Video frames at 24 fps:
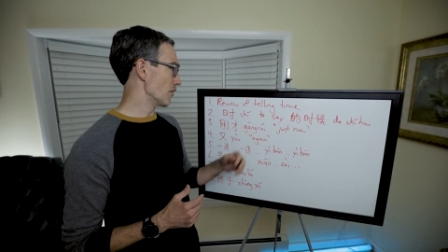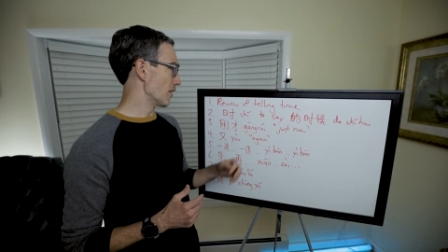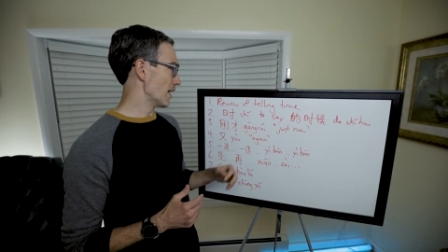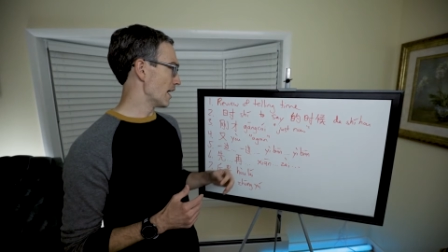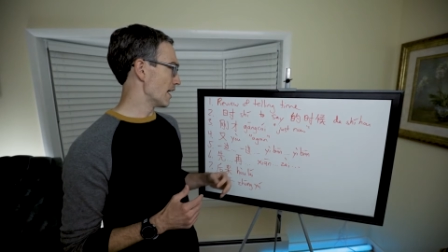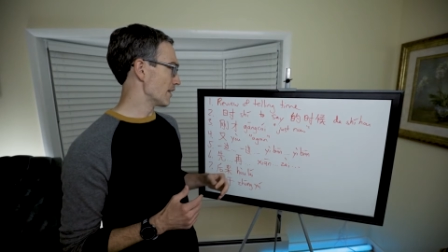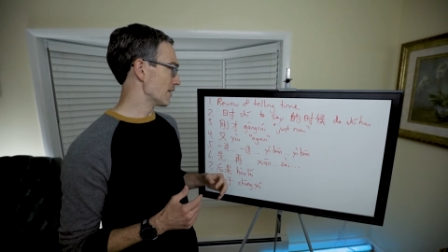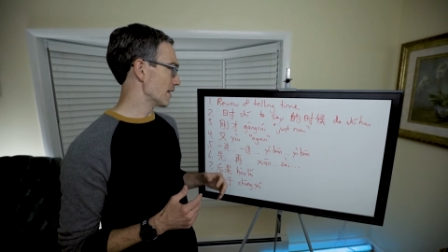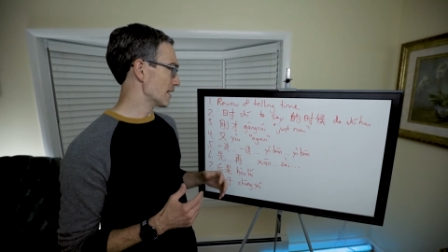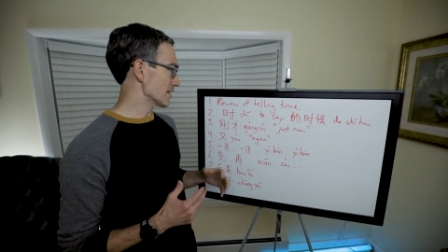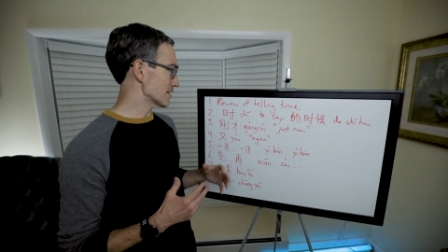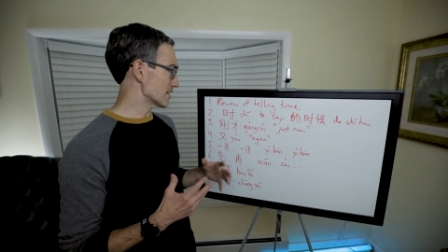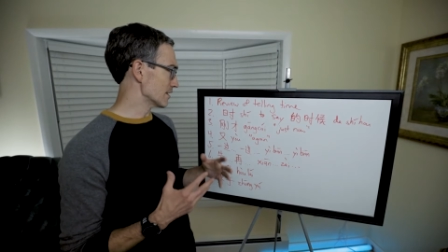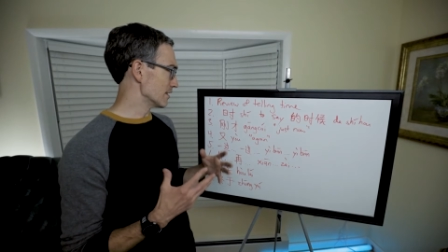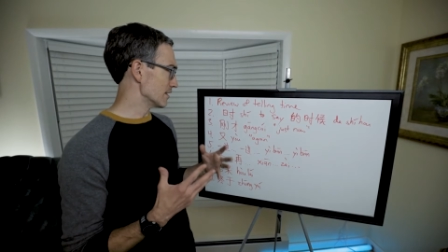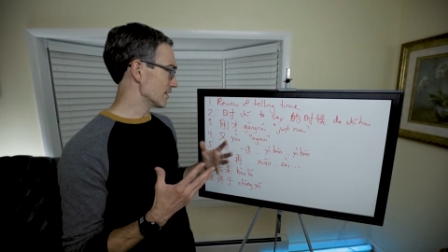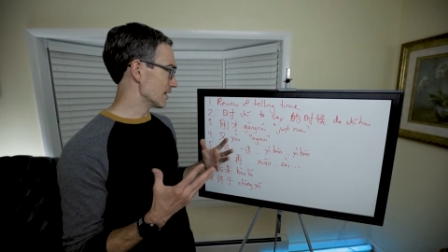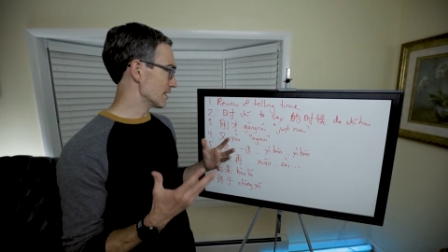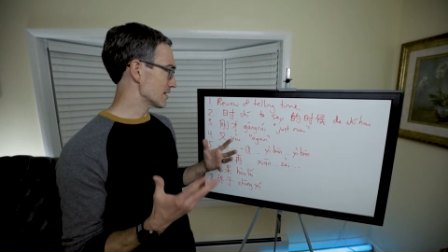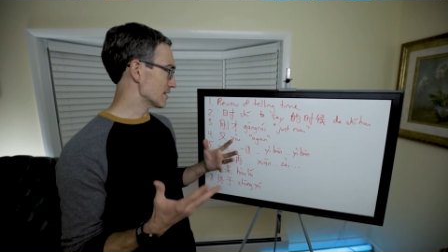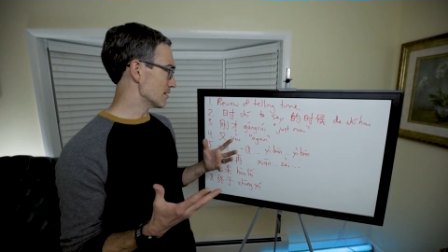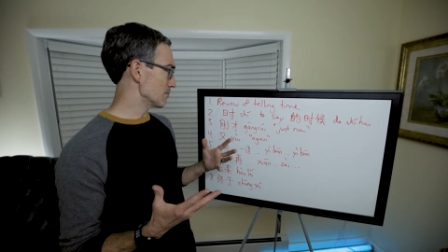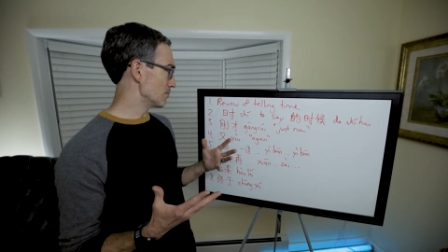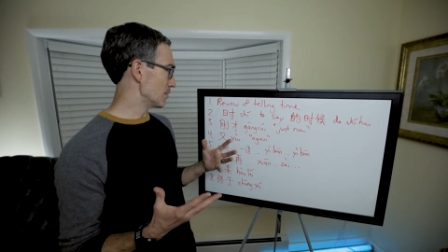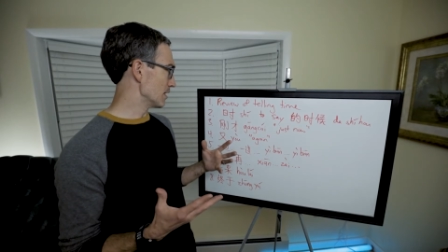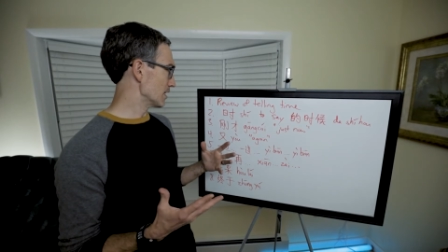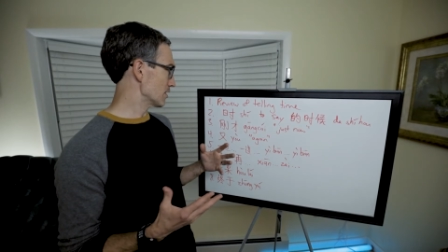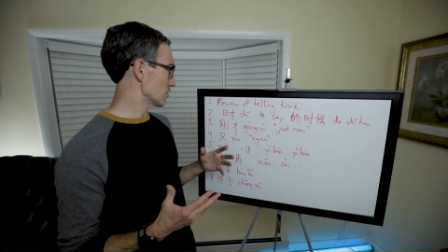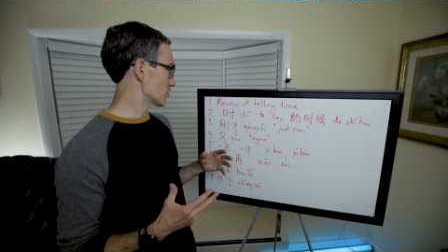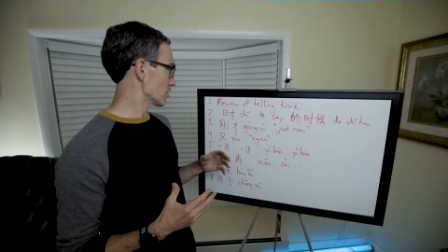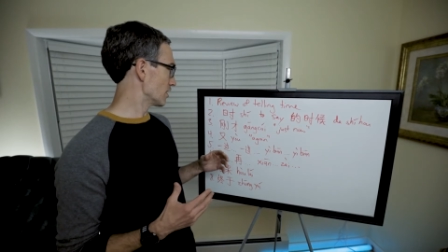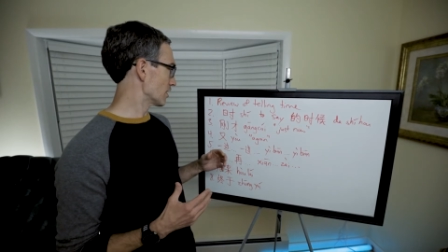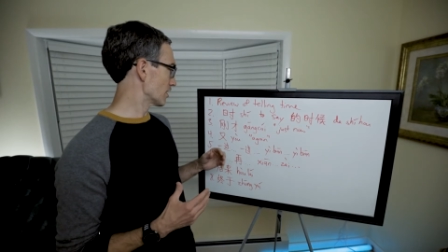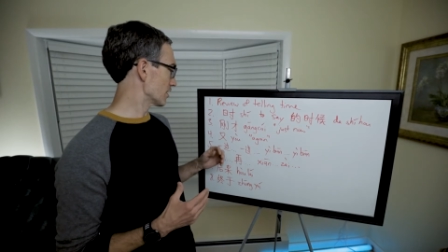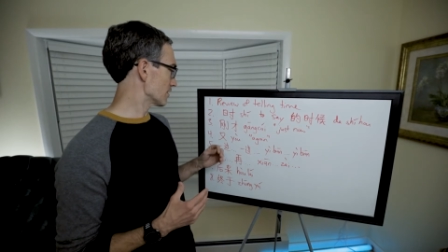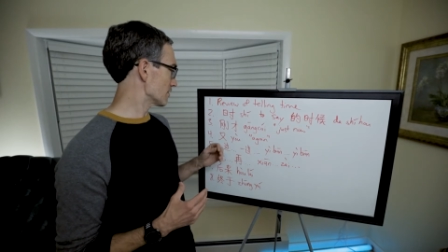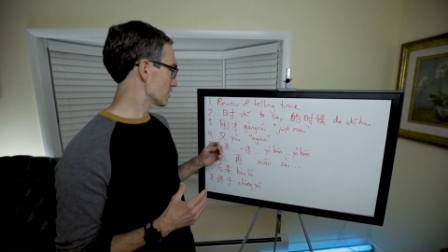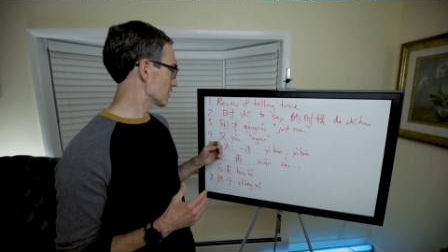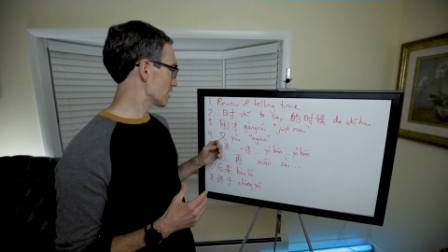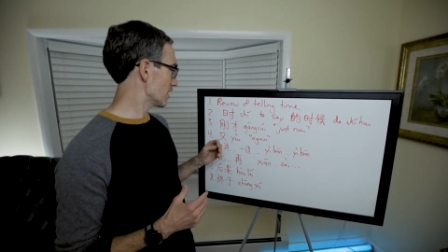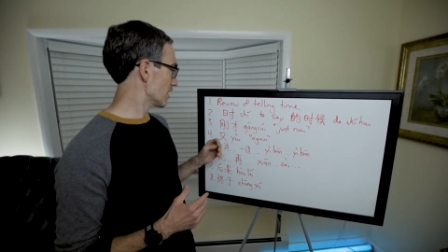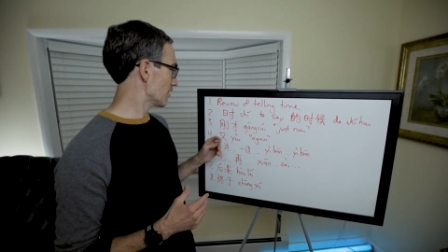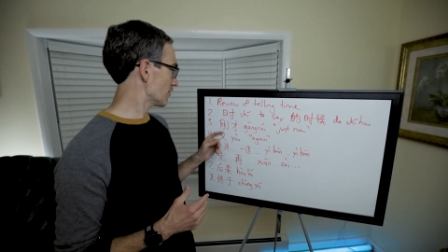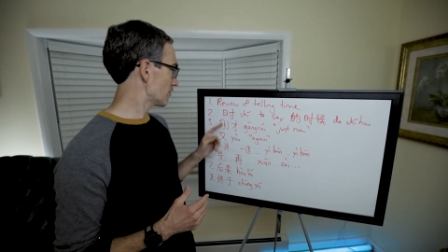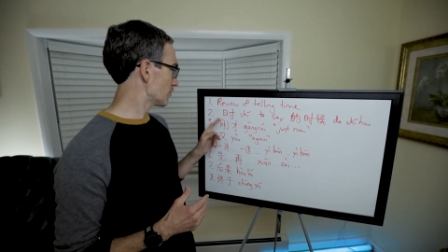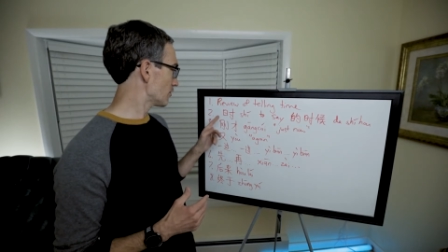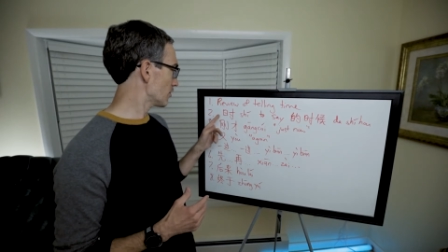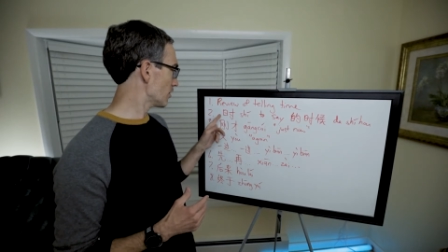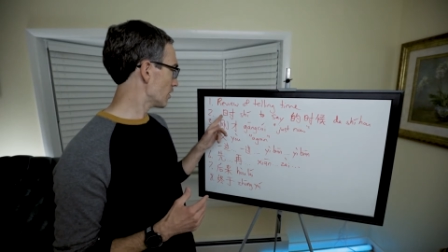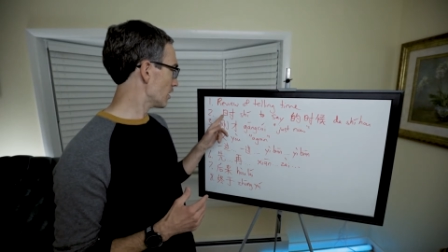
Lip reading: that. That's a big chunk of stuff.